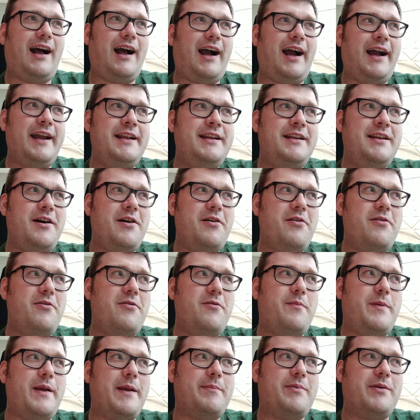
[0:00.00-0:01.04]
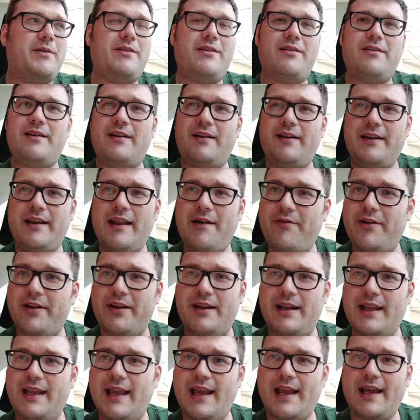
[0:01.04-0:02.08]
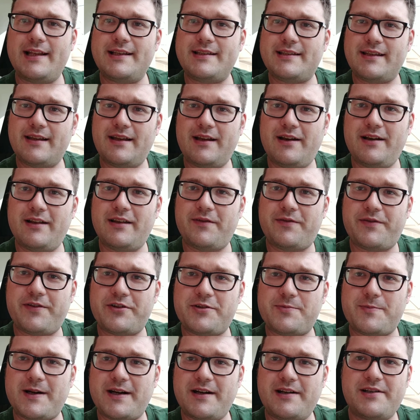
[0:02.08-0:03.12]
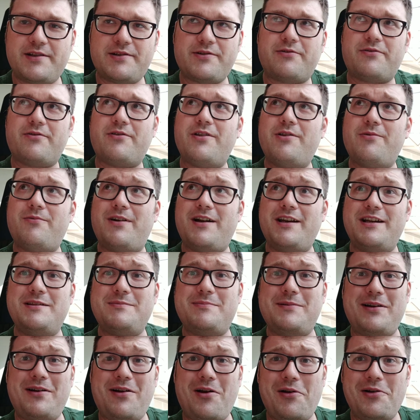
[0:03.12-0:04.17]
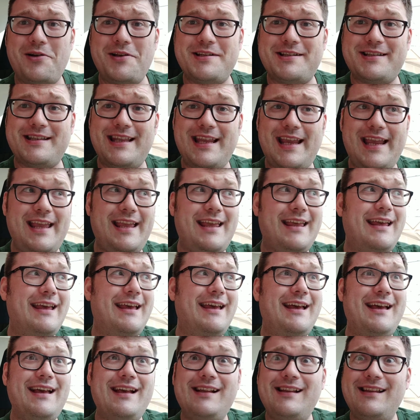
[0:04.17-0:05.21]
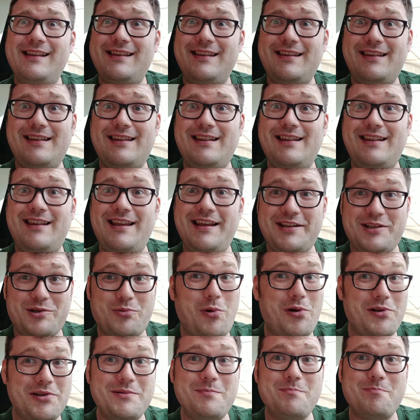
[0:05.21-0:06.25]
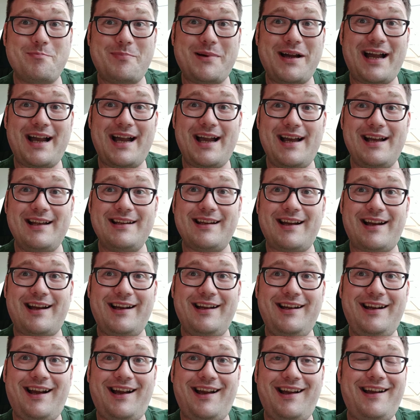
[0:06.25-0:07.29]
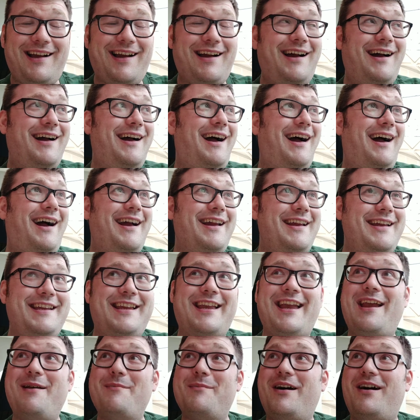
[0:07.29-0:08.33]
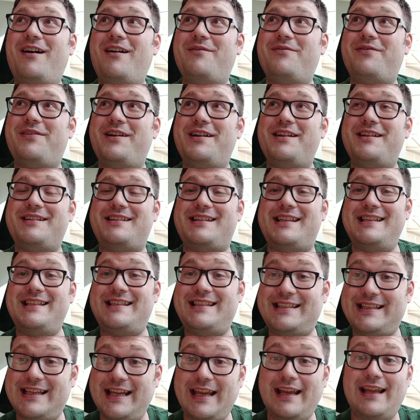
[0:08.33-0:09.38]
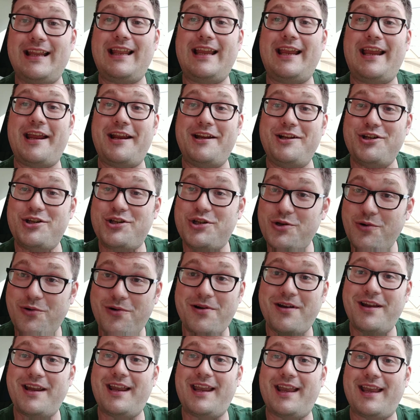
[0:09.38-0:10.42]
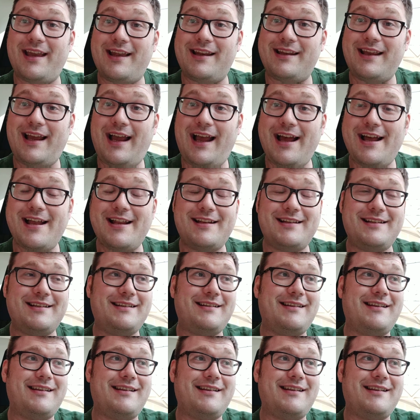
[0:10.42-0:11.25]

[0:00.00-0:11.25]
I know people are never going to get the first Predator or otherwise, but honestly, this wasn't bad. I came out of it sincerely enjoying it, and